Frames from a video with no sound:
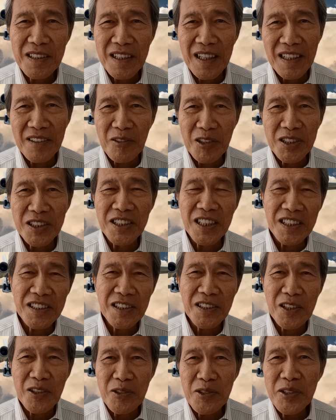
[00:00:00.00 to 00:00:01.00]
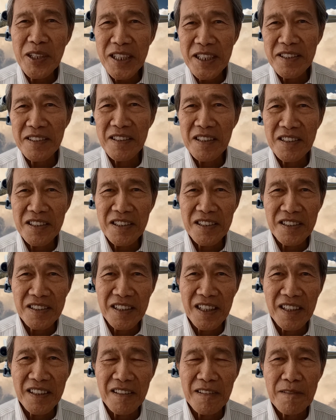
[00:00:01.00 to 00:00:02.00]
I was just curious, she
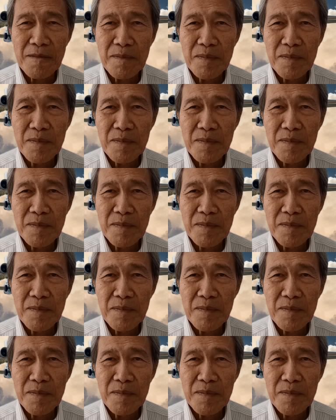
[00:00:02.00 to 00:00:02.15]
said.